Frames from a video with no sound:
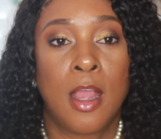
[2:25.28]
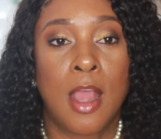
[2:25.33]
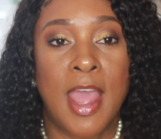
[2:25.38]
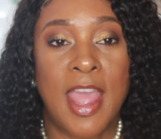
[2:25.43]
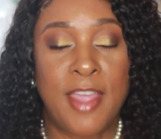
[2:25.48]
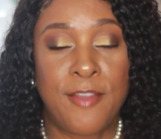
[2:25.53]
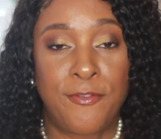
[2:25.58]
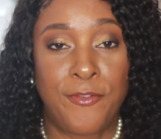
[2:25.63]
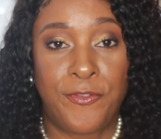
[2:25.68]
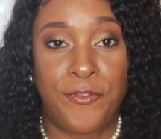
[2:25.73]

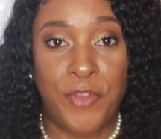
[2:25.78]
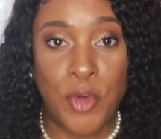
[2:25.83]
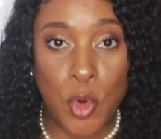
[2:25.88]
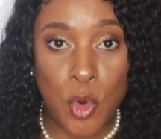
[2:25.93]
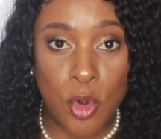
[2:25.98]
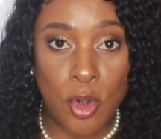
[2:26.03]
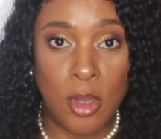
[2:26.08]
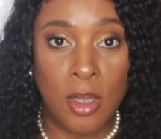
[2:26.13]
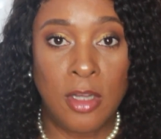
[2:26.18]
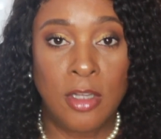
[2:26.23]
a
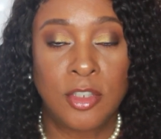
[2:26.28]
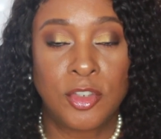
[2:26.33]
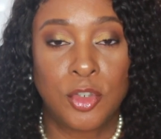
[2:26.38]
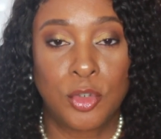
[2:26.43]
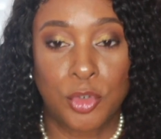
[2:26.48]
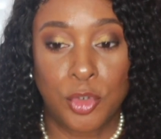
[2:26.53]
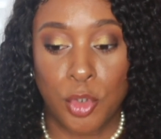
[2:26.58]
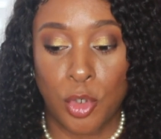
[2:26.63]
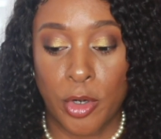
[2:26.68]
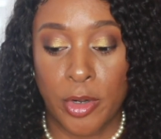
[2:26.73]
full
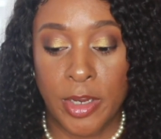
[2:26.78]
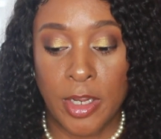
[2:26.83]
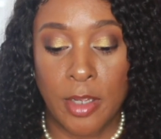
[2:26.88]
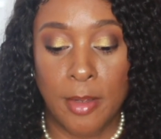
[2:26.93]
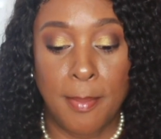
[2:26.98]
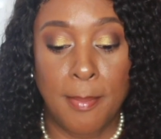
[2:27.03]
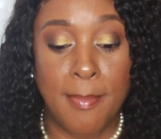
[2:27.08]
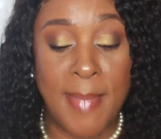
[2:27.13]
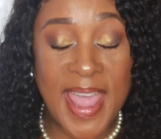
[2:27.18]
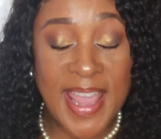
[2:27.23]

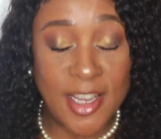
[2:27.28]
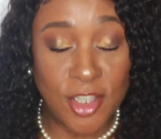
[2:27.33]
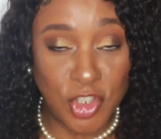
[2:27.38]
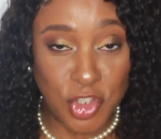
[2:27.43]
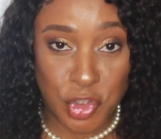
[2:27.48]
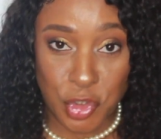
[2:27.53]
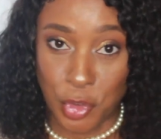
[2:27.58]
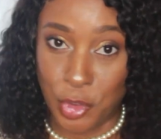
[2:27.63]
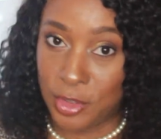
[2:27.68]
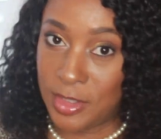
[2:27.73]
tutorial, making
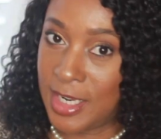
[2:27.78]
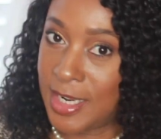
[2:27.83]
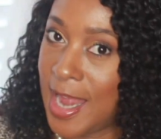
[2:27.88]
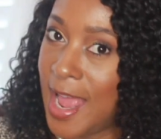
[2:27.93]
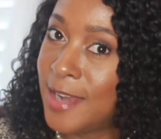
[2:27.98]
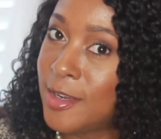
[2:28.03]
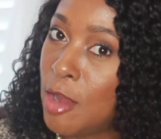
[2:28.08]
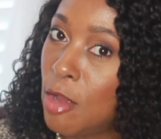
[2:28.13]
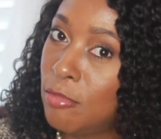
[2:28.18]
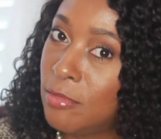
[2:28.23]
sure that
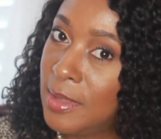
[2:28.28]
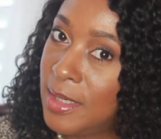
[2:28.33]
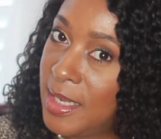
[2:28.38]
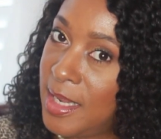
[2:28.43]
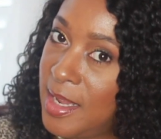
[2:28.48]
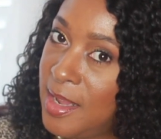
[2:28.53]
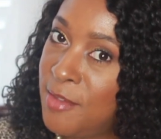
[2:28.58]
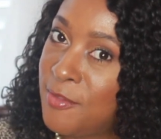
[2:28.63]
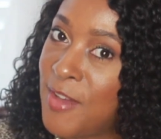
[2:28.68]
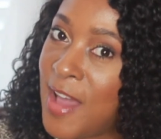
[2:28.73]
I don't
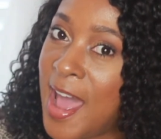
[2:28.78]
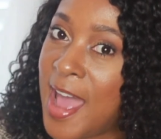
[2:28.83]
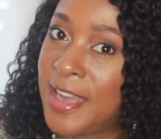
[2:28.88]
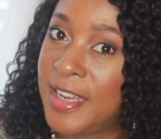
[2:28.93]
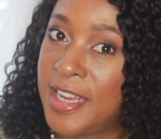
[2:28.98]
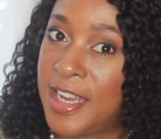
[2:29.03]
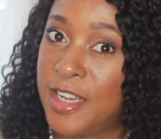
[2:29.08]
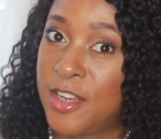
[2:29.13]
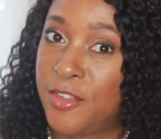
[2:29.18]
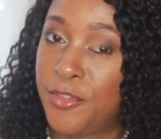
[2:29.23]
leave
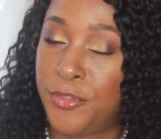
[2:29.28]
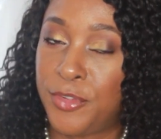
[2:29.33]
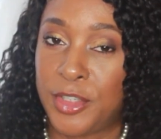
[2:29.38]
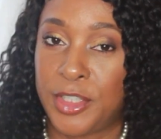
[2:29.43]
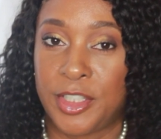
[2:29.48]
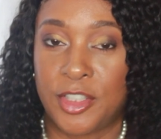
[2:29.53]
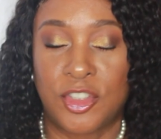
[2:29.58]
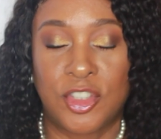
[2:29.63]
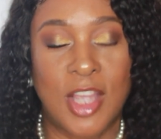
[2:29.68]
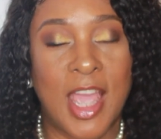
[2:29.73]
out any
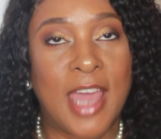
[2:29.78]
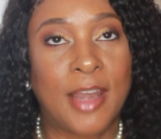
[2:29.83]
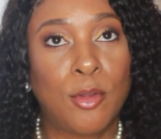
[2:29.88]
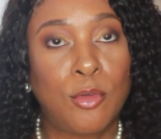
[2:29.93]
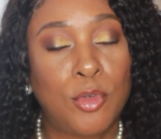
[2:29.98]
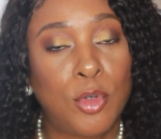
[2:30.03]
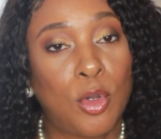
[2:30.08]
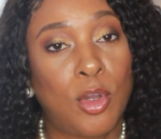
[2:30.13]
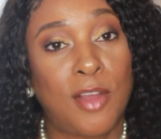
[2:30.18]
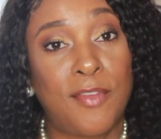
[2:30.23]
footage. I
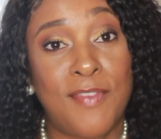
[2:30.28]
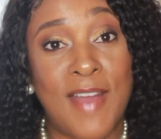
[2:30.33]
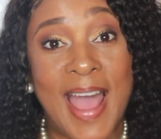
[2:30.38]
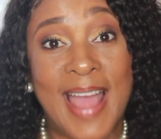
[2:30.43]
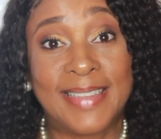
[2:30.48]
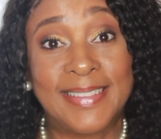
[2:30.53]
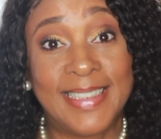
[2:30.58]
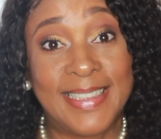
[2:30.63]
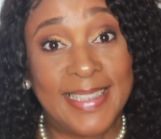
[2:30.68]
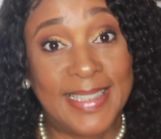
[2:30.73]
don't know if
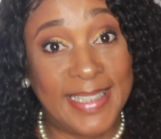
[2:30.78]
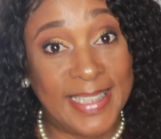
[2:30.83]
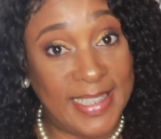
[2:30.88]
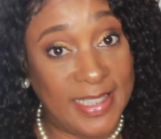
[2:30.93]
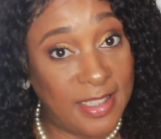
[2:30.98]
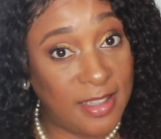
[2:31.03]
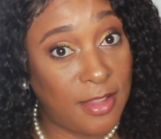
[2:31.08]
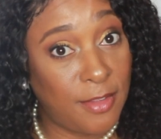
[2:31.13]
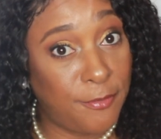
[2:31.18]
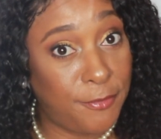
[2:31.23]
I
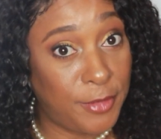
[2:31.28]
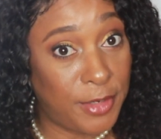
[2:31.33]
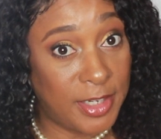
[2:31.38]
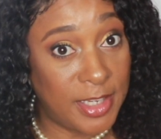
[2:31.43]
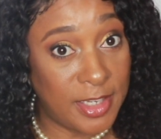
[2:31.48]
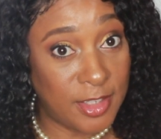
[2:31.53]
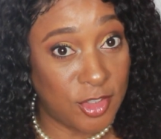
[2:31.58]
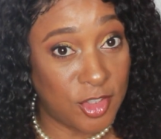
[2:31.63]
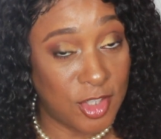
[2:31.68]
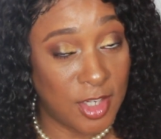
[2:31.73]
deleted the
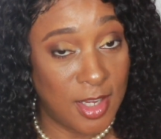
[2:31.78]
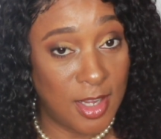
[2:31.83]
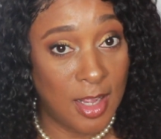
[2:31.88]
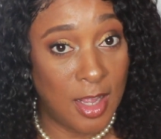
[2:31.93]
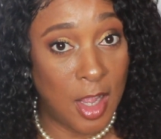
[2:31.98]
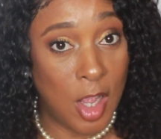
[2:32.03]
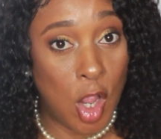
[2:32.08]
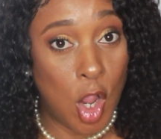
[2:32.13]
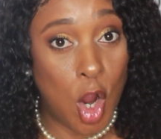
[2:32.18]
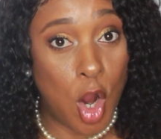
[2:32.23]
footage
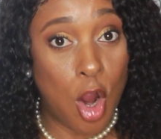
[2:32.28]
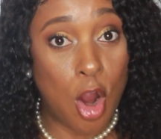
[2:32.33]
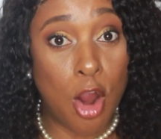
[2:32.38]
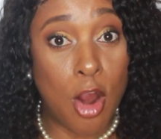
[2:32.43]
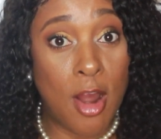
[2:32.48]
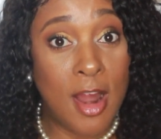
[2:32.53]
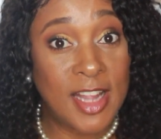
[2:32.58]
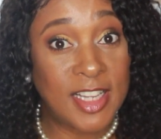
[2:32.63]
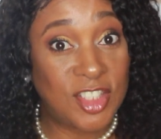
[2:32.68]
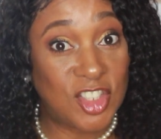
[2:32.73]

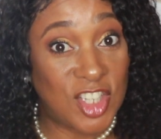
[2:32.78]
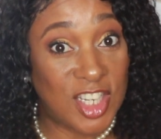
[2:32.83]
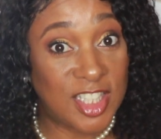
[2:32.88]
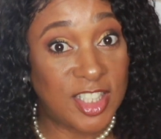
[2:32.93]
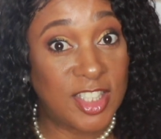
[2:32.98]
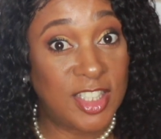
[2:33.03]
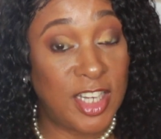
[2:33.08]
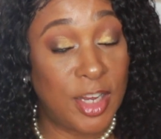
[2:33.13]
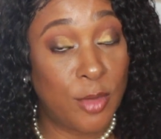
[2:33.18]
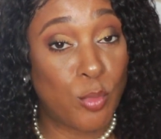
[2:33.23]
or it
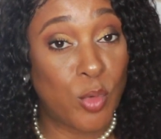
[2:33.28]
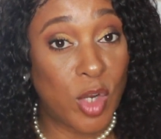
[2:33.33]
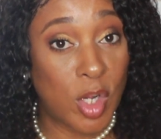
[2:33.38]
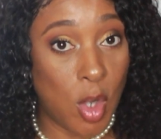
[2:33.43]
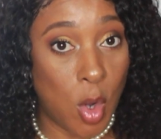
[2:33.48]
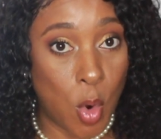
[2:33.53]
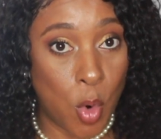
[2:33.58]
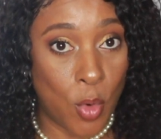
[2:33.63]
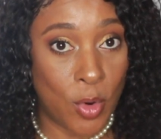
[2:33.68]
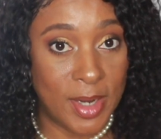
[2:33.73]
just didn't
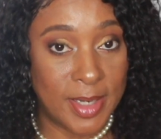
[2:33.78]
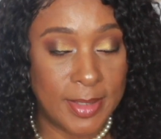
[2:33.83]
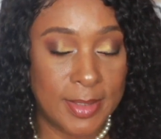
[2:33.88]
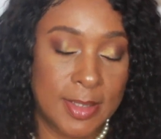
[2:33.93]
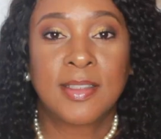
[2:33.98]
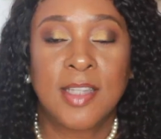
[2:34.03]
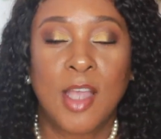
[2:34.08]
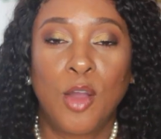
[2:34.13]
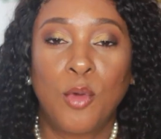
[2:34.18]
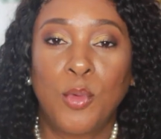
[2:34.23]
record.
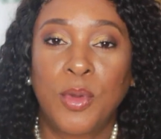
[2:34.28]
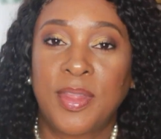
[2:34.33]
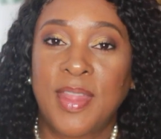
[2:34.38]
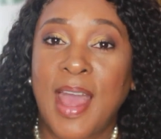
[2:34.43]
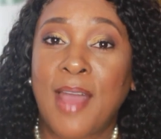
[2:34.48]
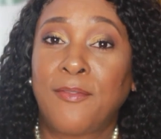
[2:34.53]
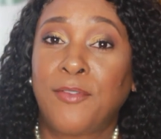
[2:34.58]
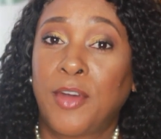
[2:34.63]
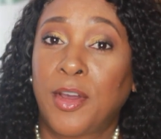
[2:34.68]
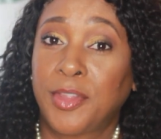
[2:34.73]
So
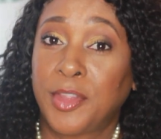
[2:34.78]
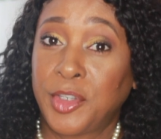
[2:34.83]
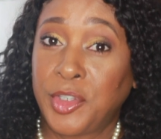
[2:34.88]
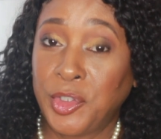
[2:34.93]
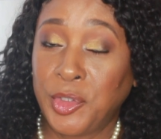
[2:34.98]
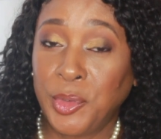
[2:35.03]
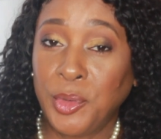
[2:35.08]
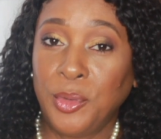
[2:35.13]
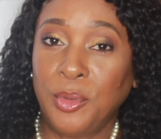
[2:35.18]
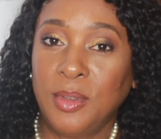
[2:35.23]
without further
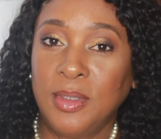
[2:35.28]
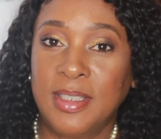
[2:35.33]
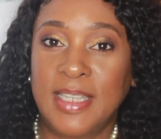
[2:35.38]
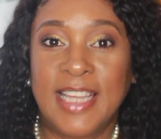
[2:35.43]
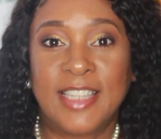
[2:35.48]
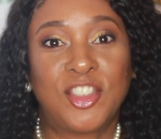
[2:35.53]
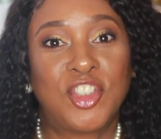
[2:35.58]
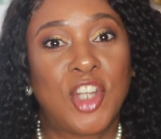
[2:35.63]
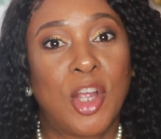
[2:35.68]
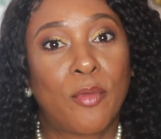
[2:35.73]
ado,
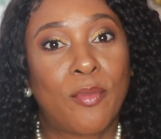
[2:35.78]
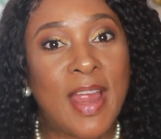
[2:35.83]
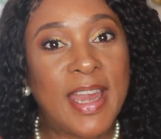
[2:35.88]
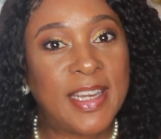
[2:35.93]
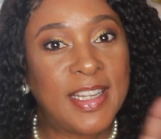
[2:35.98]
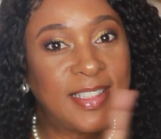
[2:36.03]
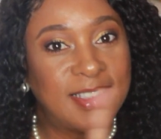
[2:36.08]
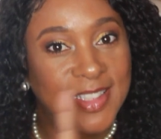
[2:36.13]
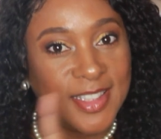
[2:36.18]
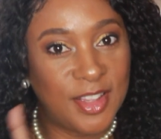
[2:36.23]
let's jump right
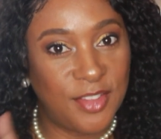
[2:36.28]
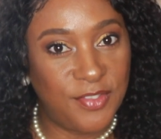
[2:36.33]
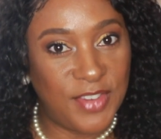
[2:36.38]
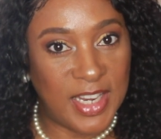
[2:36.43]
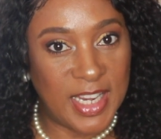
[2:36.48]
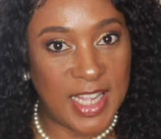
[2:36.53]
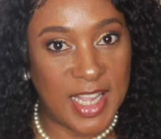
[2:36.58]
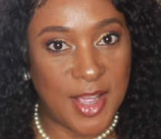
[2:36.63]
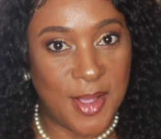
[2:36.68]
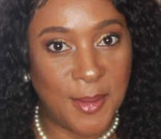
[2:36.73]
into the
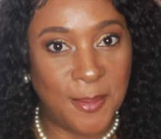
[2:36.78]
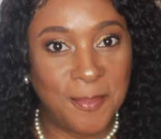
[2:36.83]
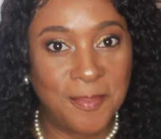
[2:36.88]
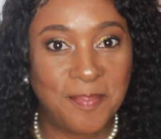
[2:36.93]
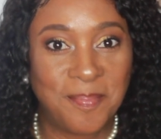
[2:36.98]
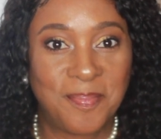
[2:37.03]
video.